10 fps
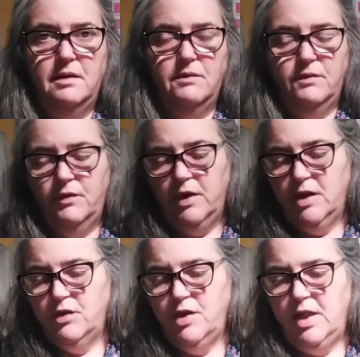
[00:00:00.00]
where you
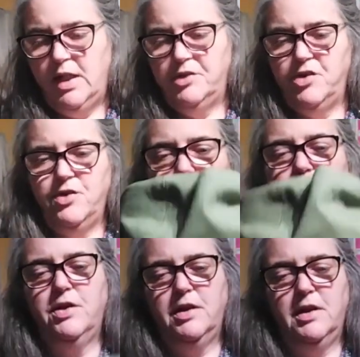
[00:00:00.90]
attach the hood
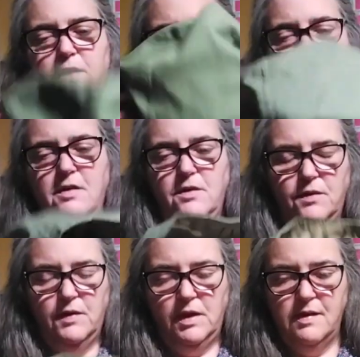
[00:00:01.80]
on, so
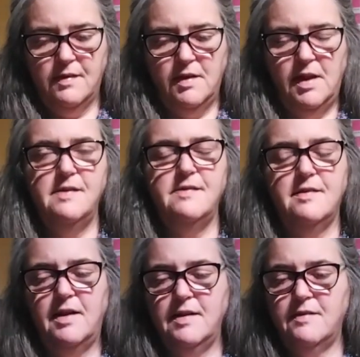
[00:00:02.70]
it's a nice
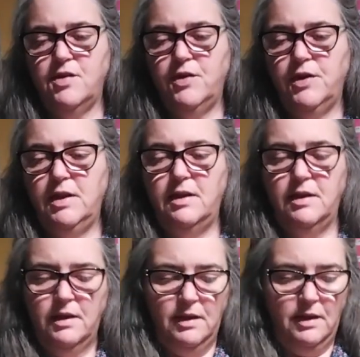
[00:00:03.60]
size hood,
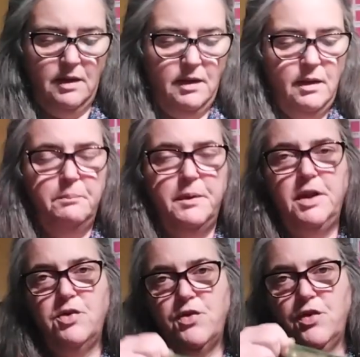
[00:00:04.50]
but
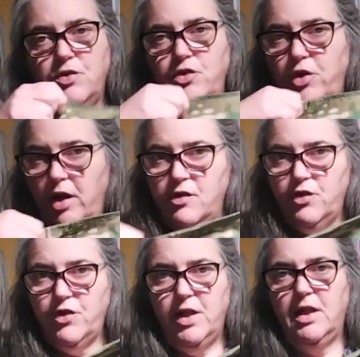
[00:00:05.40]
there's no
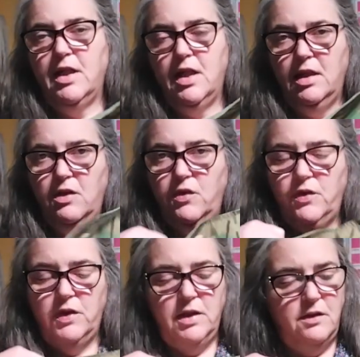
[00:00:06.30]
drawstring in the
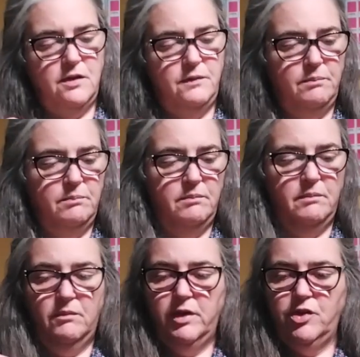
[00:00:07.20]
hood,
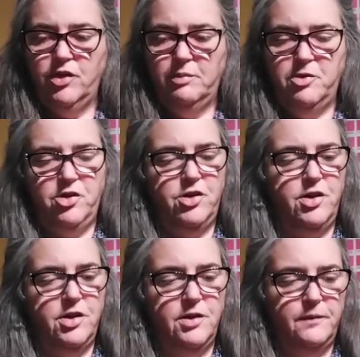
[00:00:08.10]
which I'm
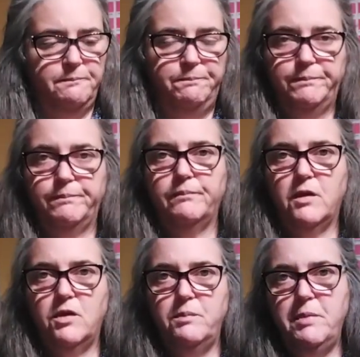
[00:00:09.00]
sure
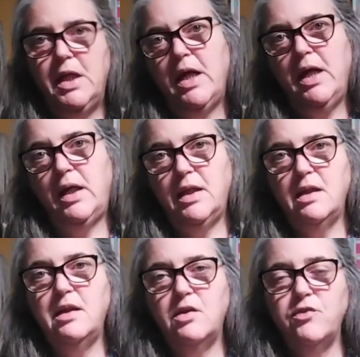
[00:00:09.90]
could be
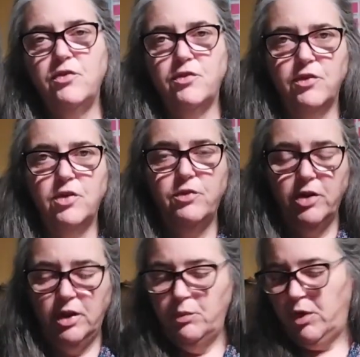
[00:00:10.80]
added if you
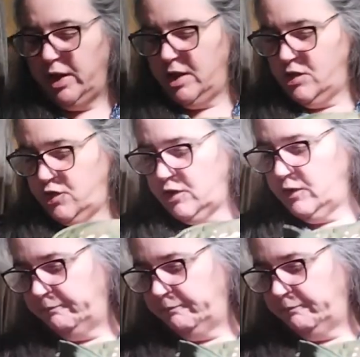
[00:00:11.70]
really wanted to.